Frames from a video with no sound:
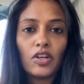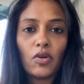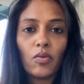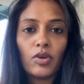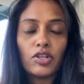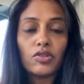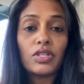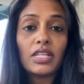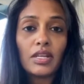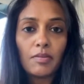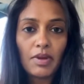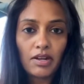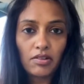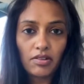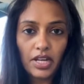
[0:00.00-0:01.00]
you know, when you
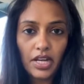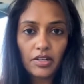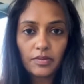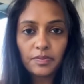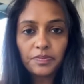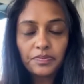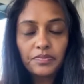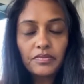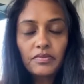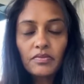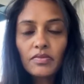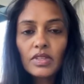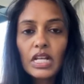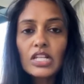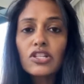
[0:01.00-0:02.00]
seek medical care.
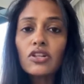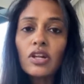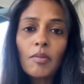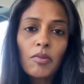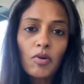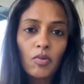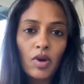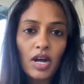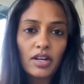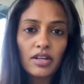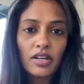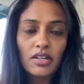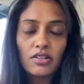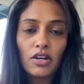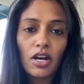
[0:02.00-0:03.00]
So, number
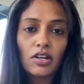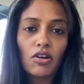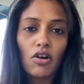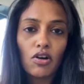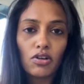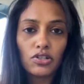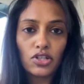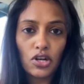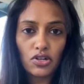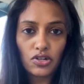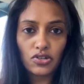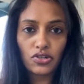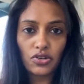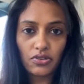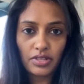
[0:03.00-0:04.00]
one, not all
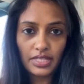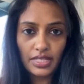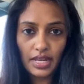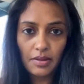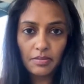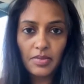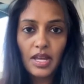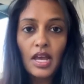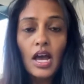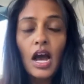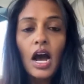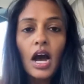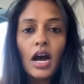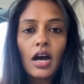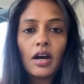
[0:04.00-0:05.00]
doctors are the same.
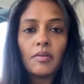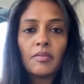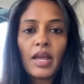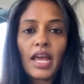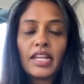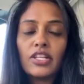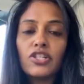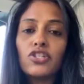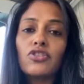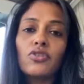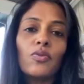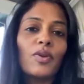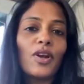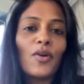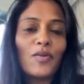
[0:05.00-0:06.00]
Um, and it's
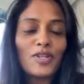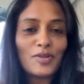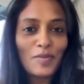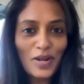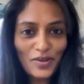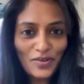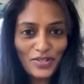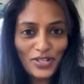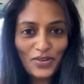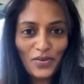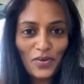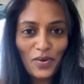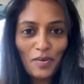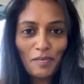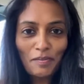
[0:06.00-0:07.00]
true, we all went to medical
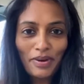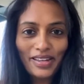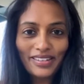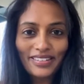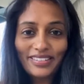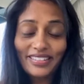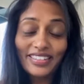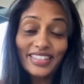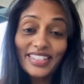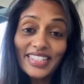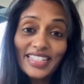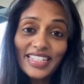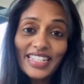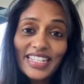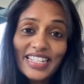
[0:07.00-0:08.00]
school, but
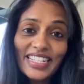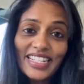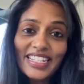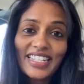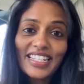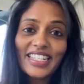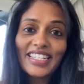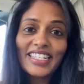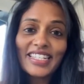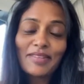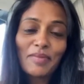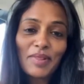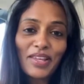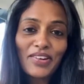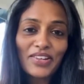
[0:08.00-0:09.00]
the, the
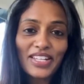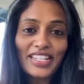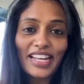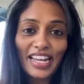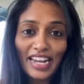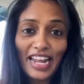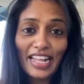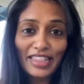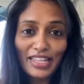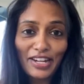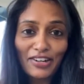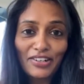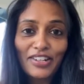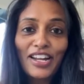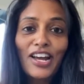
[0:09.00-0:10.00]
similarities kind of end
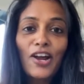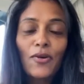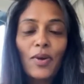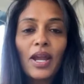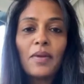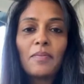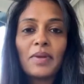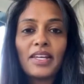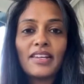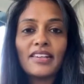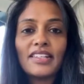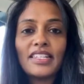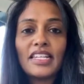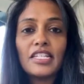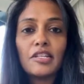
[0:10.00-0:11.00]
there, right?
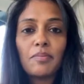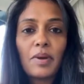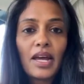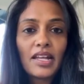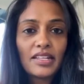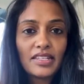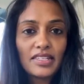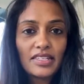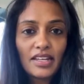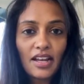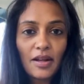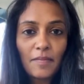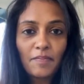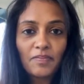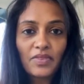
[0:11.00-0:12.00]
Because it depends
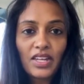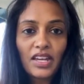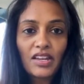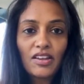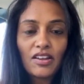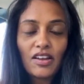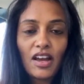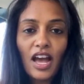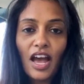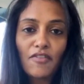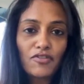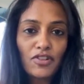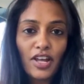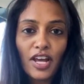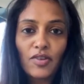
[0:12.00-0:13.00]
um,
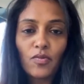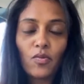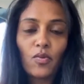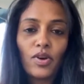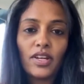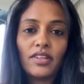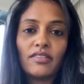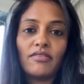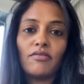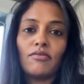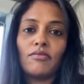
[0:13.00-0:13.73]
after that what